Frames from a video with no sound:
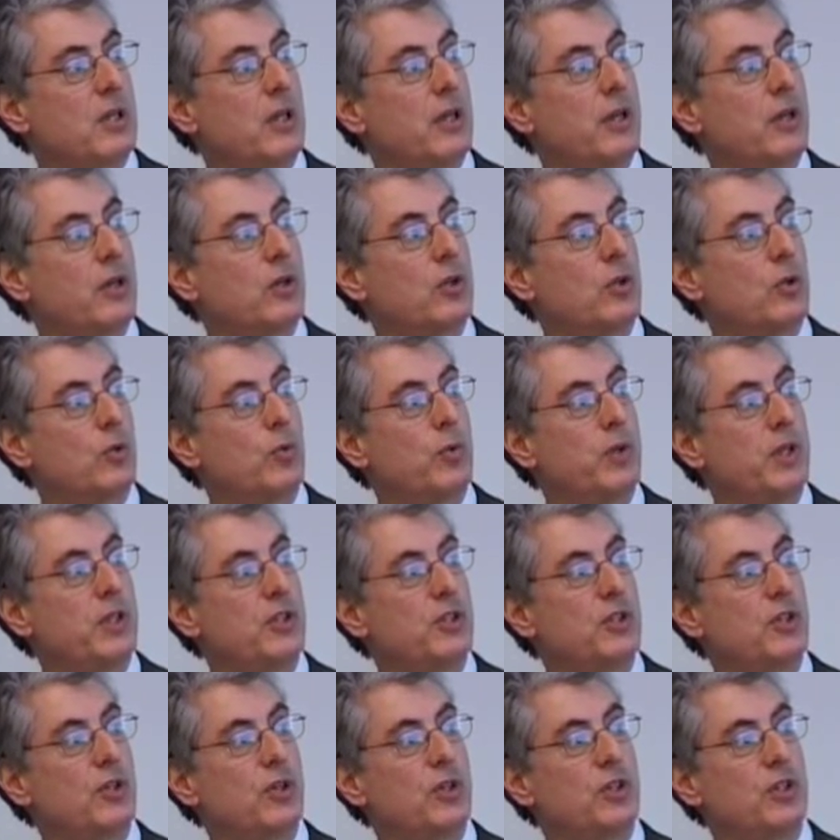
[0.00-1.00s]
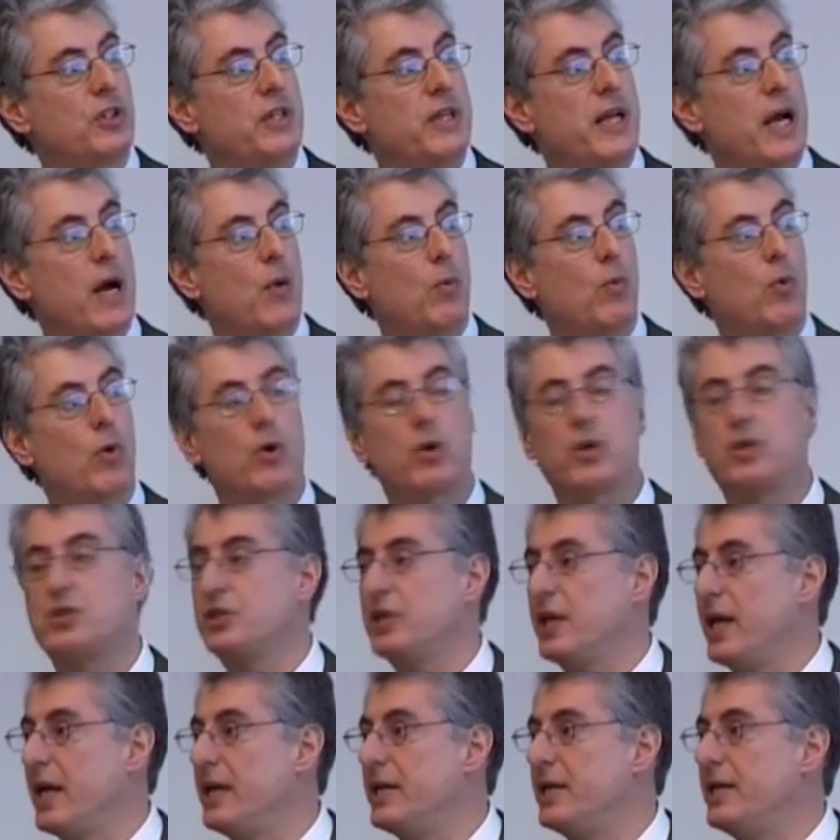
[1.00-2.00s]
clinical research networks
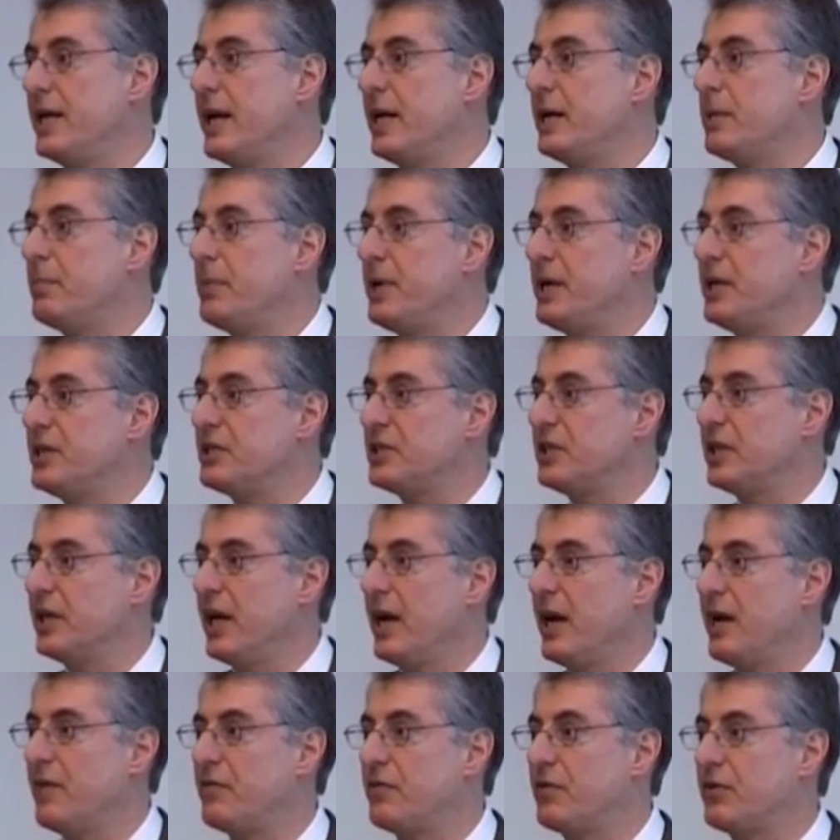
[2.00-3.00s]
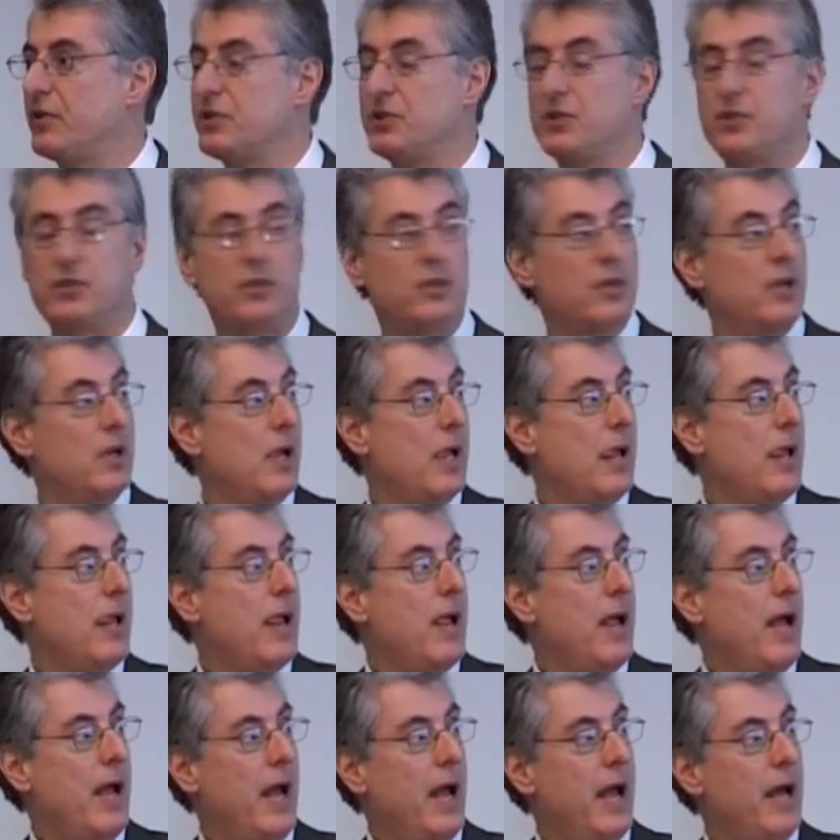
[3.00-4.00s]
and databasing efforts,
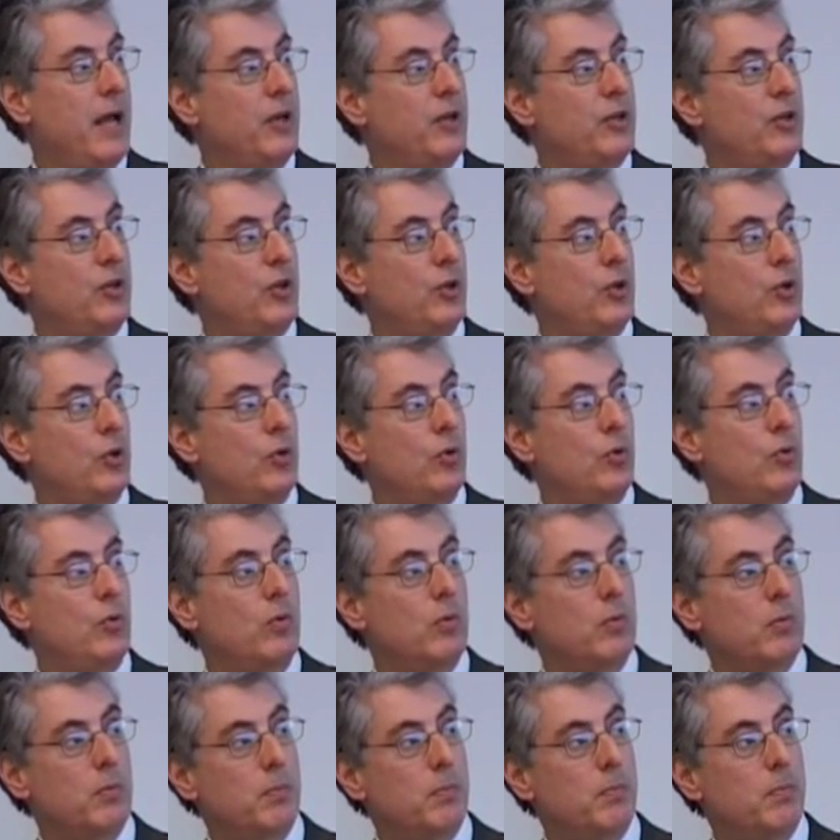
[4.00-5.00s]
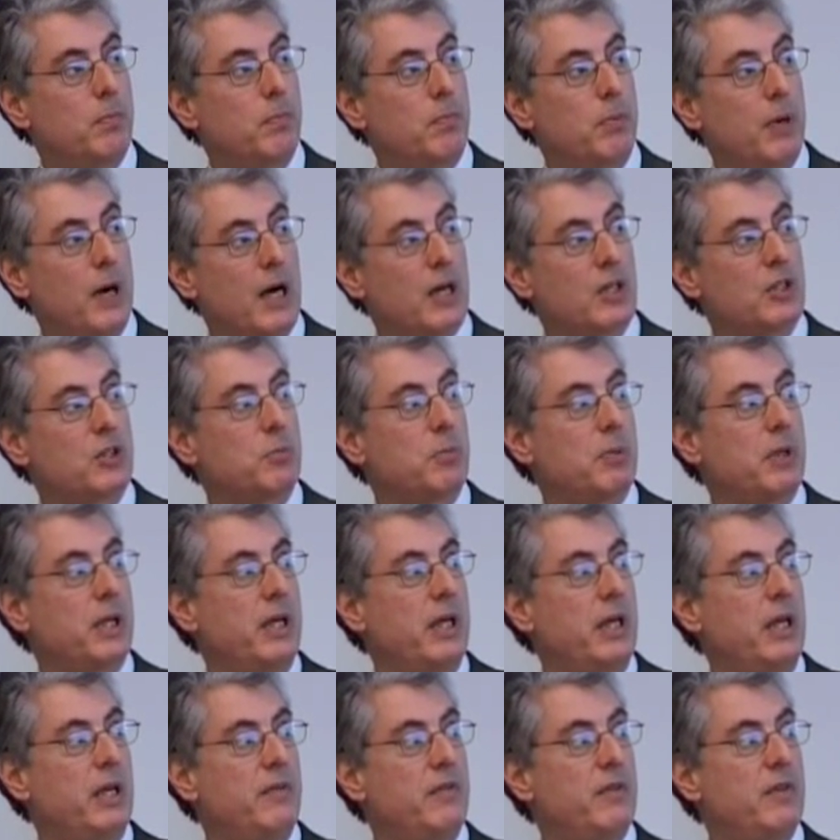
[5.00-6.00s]
and to possibly
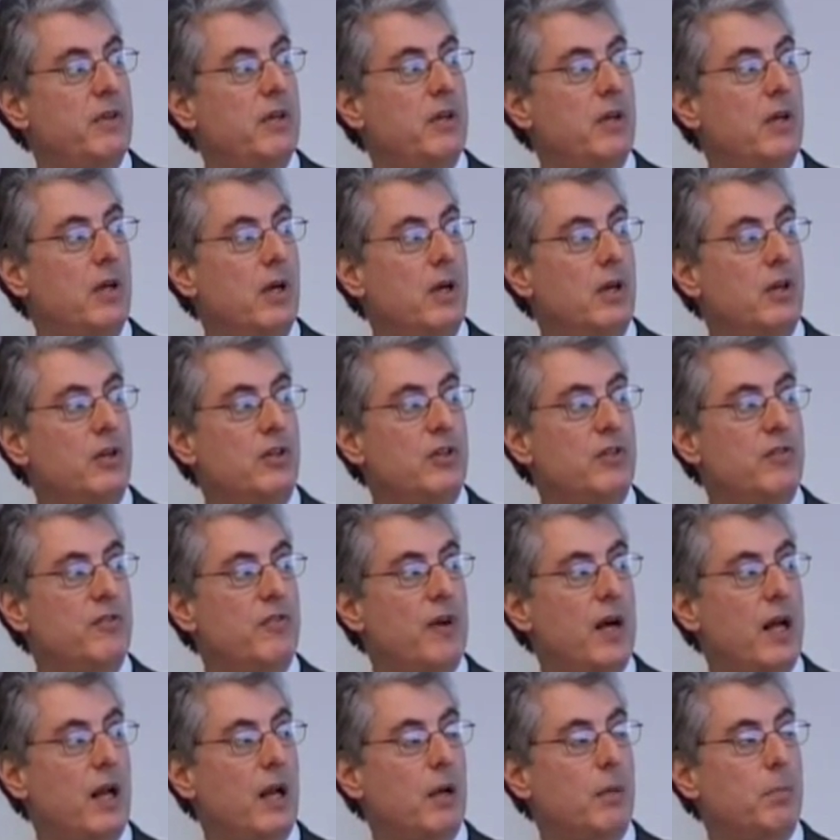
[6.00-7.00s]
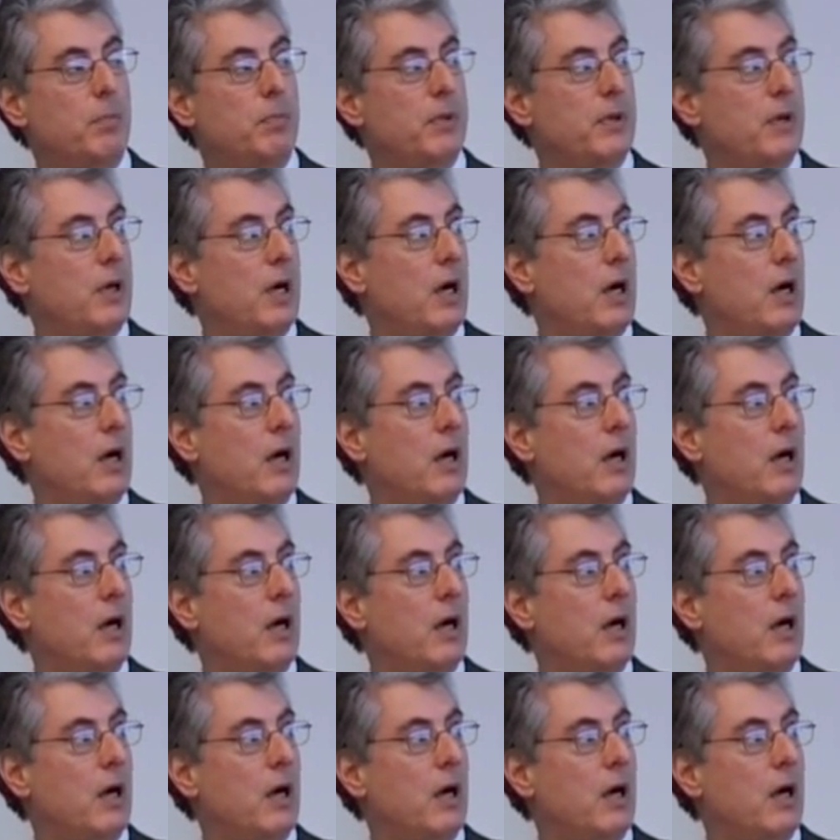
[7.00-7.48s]
even develop